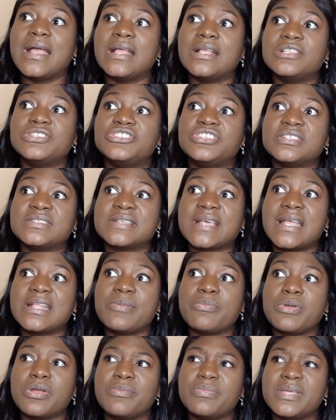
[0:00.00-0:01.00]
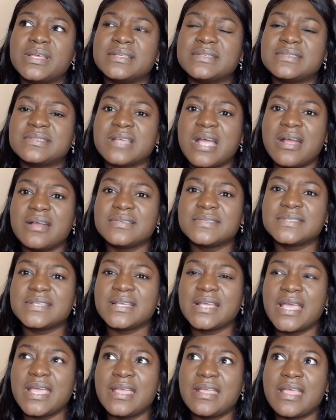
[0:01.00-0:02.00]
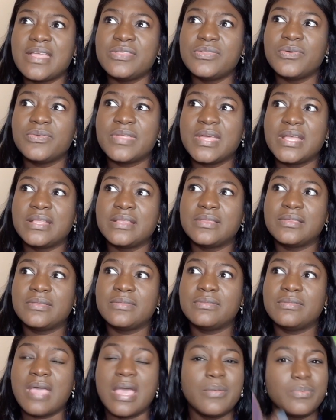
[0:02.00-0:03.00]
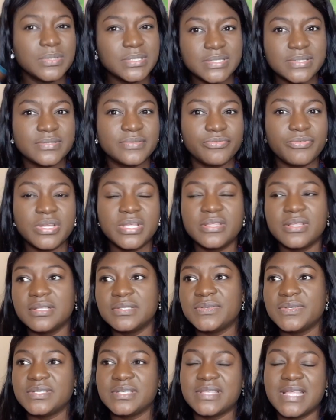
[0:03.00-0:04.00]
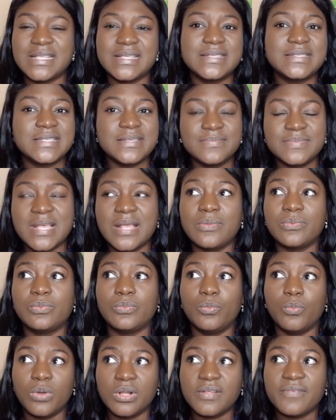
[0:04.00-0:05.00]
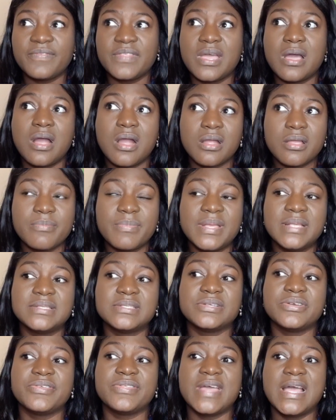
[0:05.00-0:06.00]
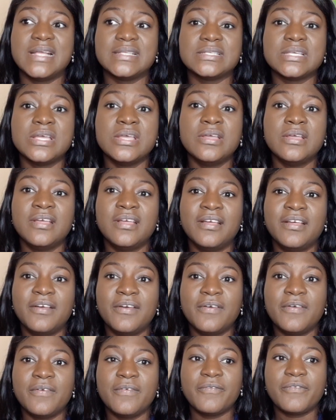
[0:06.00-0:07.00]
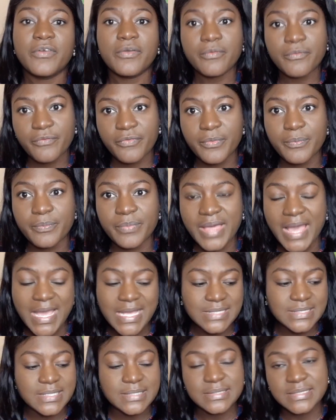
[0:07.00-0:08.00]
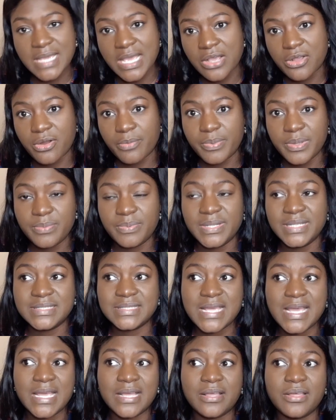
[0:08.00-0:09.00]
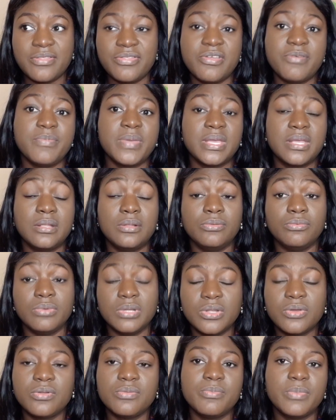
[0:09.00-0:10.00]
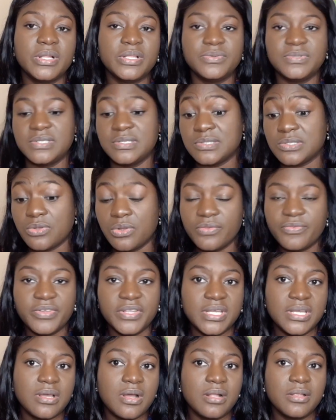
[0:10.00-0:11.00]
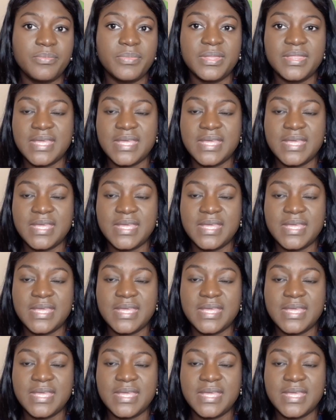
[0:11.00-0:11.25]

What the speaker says: Just to kind of bring up this SARS thing, I know that I was reading on Twitter that it seems that one of the arguments are that for guys in tech or people in tech, they're making really good money, which is good for the economy.